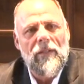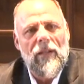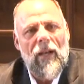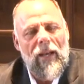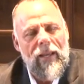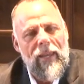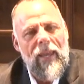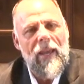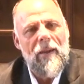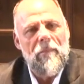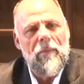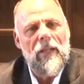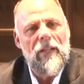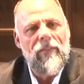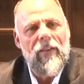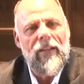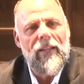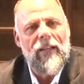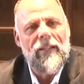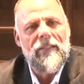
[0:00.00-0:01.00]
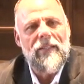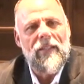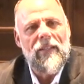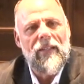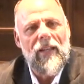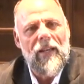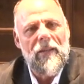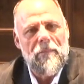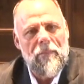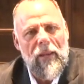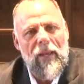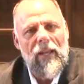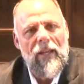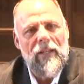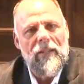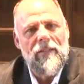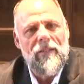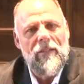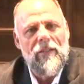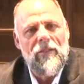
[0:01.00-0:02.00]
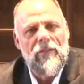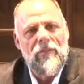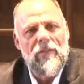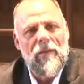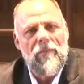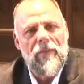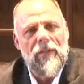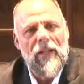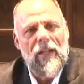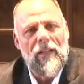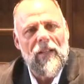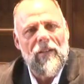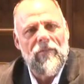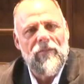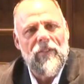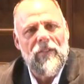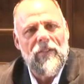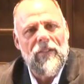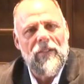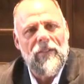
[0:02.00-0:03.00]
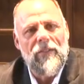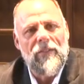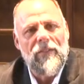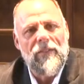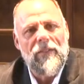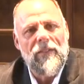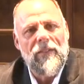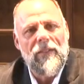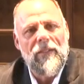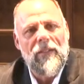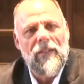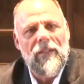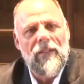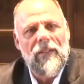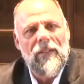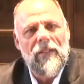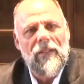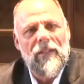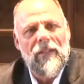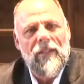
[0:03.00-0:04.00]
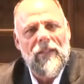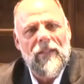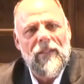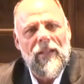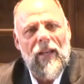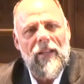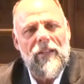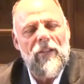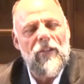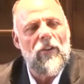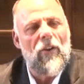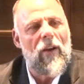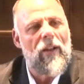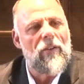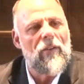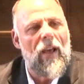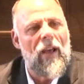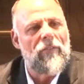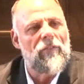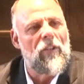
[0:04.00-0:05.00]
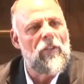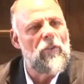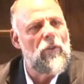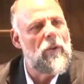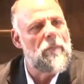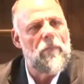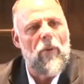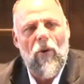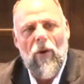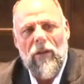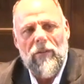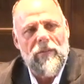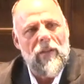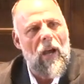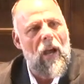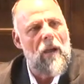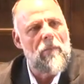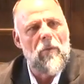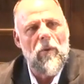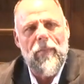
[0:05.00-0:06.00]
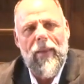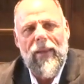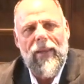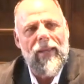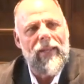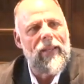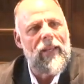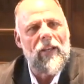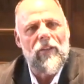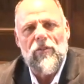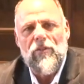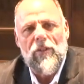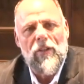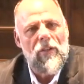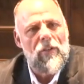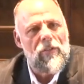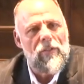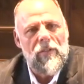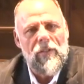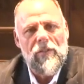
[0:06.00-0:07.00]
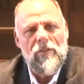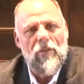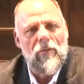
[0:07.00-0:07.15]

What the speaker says: I can't believe I get to get paid to do something I love to do. And you know, I don't have to do it part-time or make any excuses